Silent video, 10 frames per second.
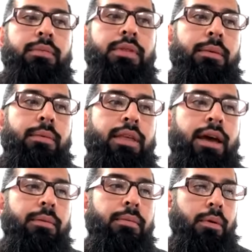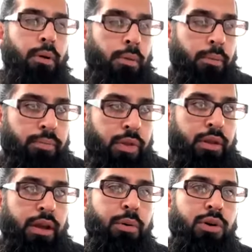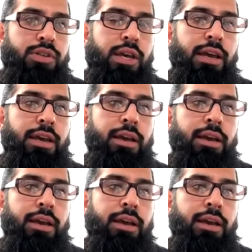that that I would say